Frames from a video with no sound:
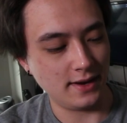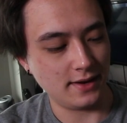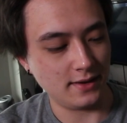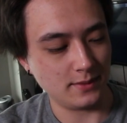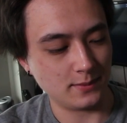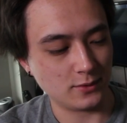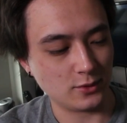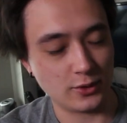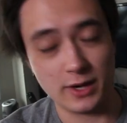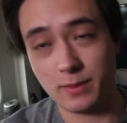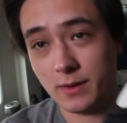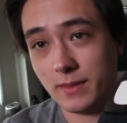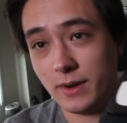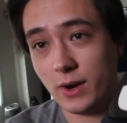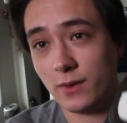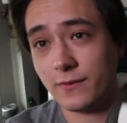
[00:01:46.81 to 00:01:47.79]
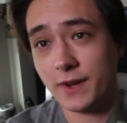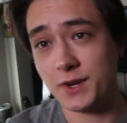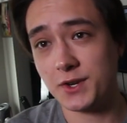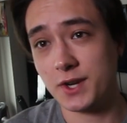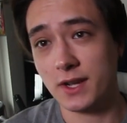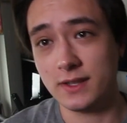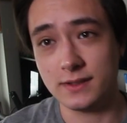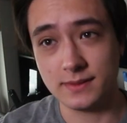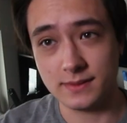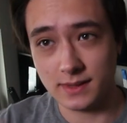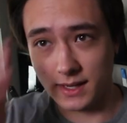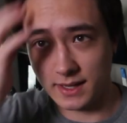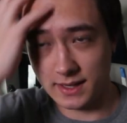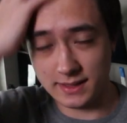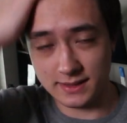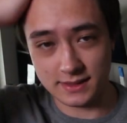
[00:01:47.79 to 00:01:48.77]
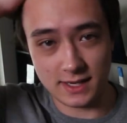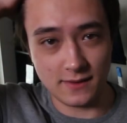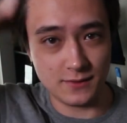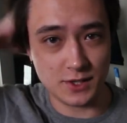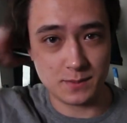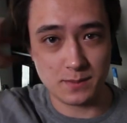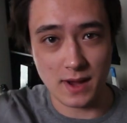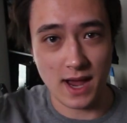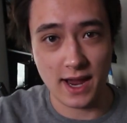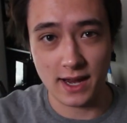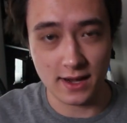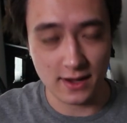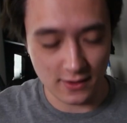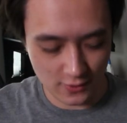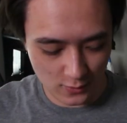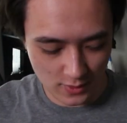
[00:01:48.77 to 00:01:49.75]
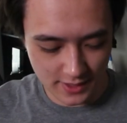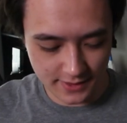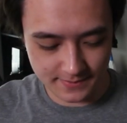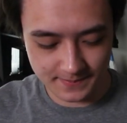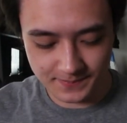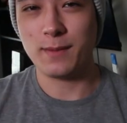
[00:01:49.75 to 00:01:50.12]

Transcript: and 3D print my own face shell instead of just buying another one.